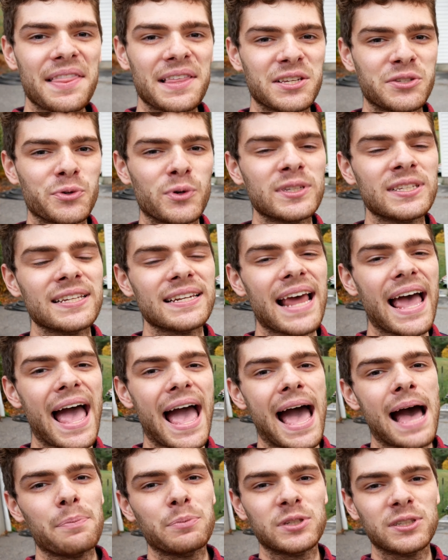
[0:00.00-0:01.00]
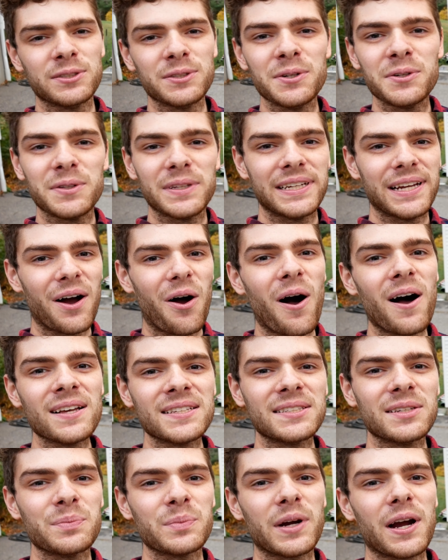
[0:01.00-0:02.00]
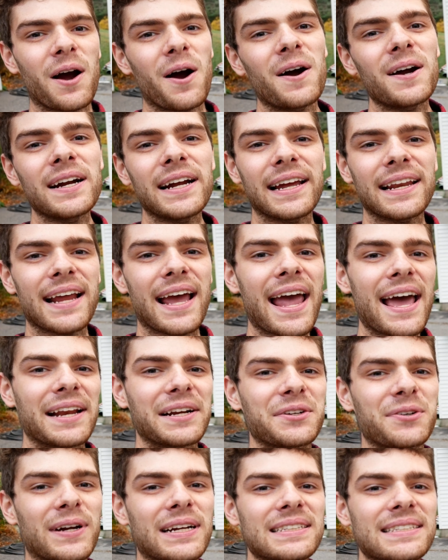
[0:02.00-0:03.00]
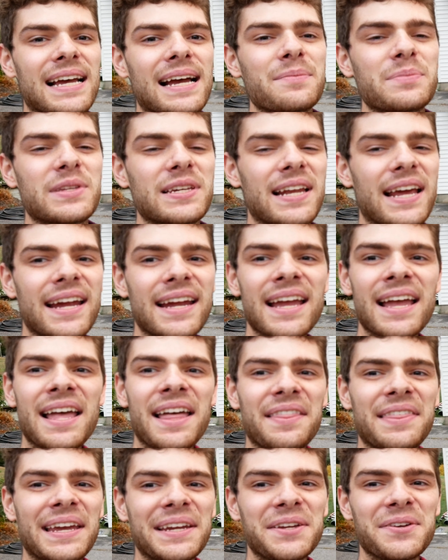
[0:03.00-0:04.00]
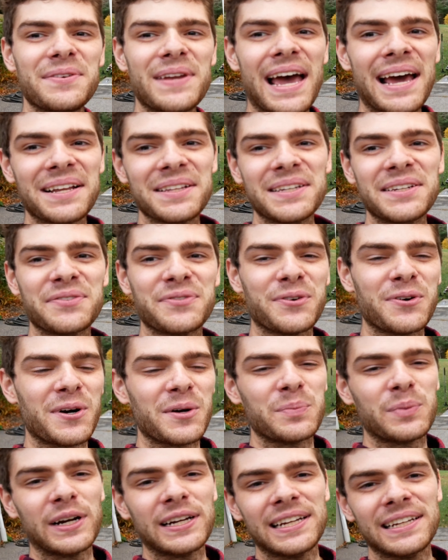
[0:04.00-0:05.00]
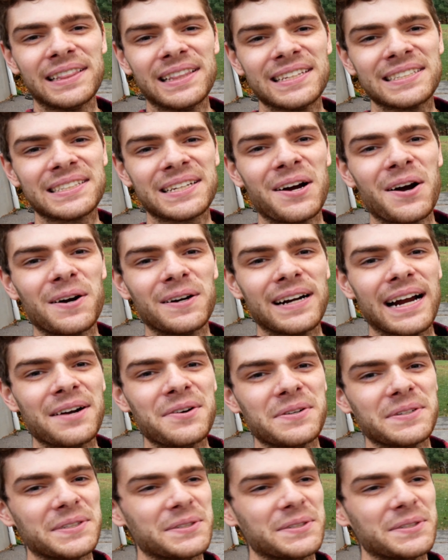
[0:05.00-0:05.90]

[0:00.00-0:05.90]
This was an absolutely awesome car and I had a great time today. Thank you, Natalie, for bringing this car out.